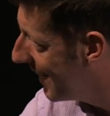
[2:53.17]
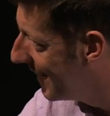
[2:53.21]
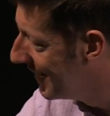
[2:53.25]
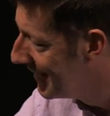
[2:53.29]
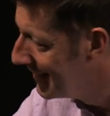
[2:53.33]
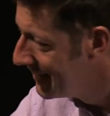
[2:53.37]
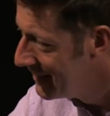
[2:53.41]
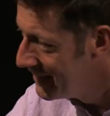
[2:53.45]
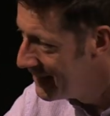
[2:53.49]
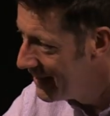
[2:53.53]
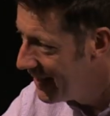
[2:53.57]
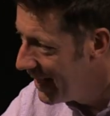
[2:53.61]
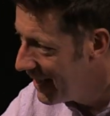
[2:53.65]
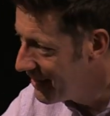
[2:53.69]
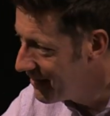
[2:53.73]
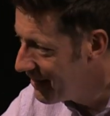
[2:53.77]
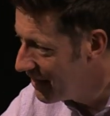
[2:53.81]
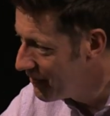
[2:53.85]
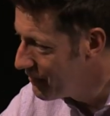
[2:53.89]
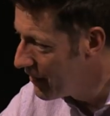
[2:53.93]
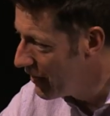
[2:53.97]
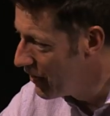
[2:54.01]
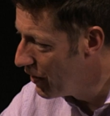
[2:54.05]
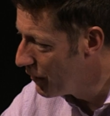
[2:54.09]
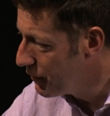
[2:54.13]
Mm -hmm. and,
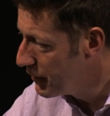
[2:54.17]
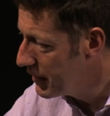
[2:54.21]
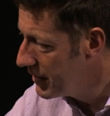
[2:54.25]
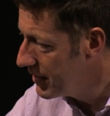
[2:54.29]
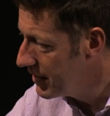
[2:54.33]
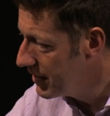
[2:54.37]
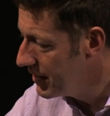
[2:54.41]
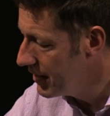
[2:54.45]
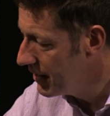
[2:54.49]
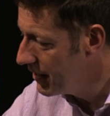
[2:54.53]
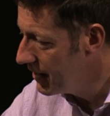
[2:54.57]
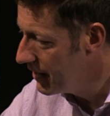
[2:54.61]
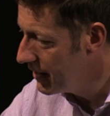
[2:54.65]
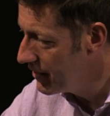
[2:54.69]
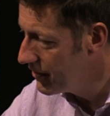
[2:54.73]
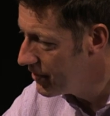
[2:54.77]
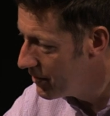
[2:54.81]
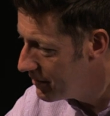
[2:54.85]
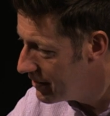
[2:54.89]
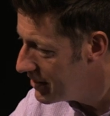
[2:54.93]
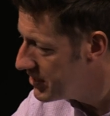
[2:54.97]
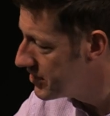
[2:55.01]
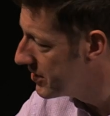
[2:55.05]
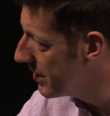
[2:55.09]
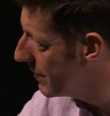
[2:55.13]
and very often, it, you do
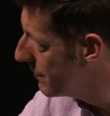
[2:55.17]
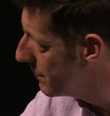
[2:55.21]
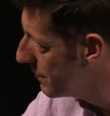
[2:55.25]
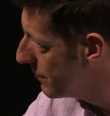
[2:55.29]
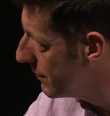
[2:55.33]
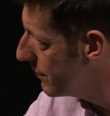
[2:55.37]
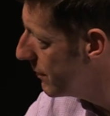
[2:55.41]
need to go.